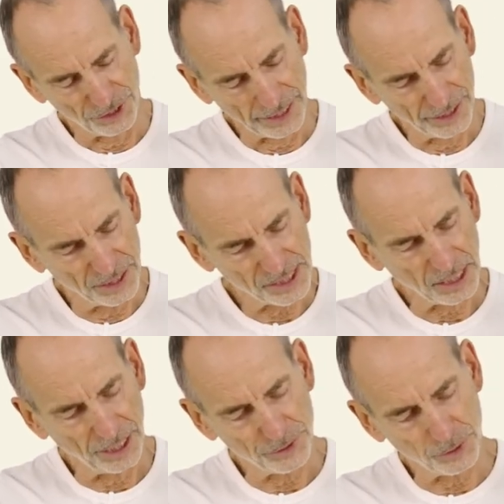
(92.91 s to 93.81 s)
and we
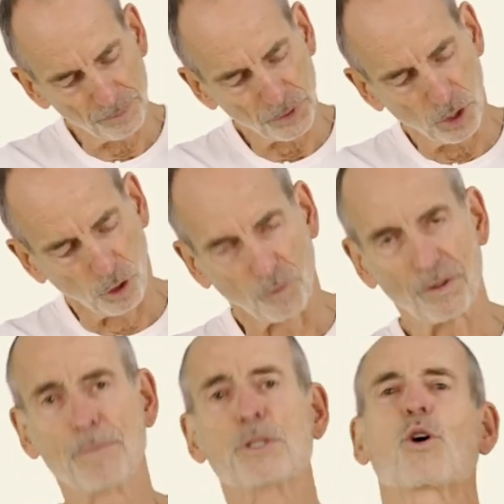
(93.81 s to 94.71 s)
also have the
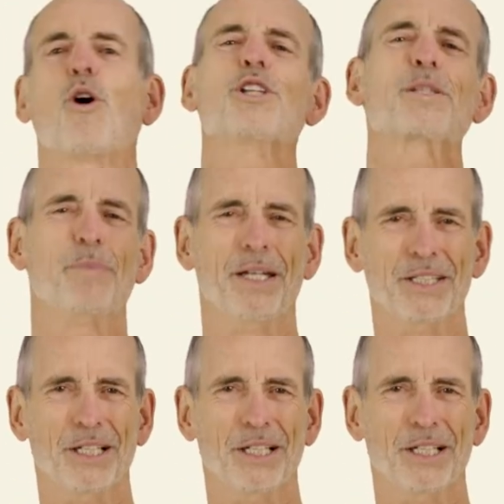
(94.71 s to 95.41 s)
cruciate ligaments.